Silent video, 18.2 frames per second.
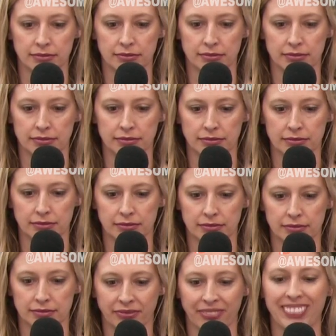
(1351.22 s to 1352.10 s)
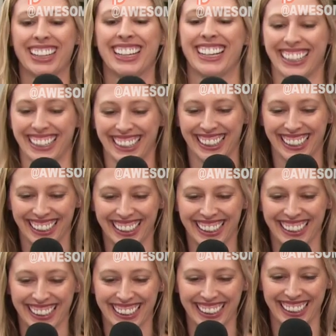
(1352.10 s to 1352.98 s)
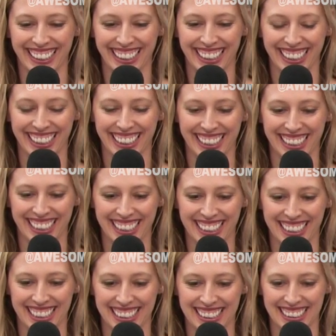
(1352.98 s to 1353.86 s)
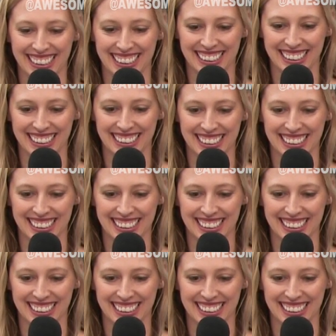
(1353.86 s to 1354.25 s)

No words are spoken by the person on screen.